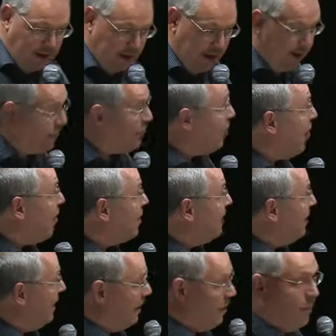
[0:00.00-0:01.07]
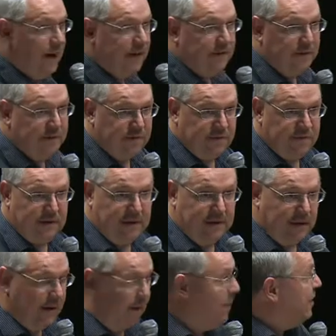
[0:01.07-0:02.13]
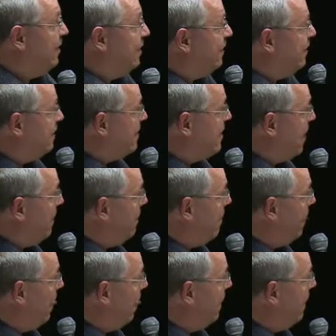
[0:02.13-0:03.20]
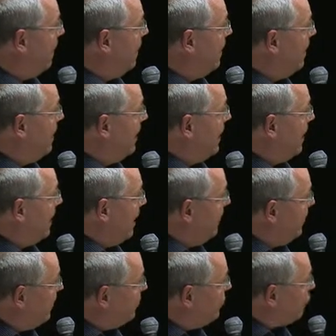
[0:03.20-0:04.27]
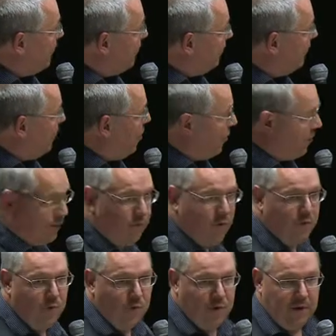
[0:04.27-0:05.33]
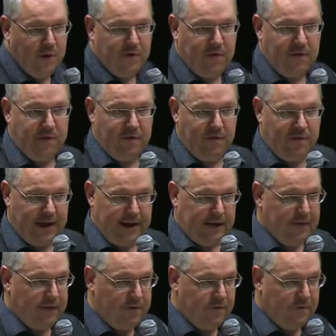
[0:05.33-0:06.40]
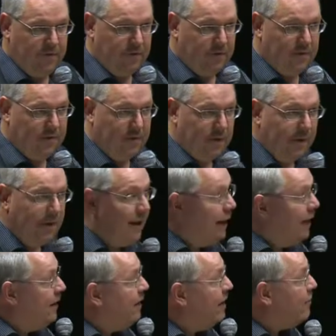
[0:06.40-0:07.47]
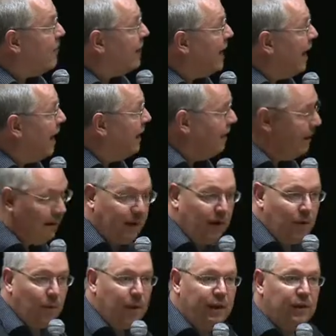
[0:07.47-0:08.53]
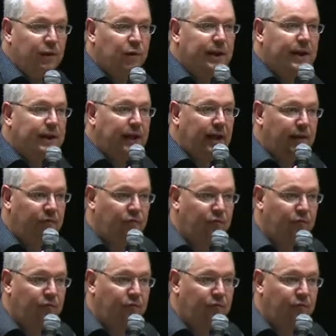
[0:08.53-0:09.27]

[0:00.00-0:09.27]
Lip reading: organelle where this is done. And this transporter for fucose is defective. And here again, when you give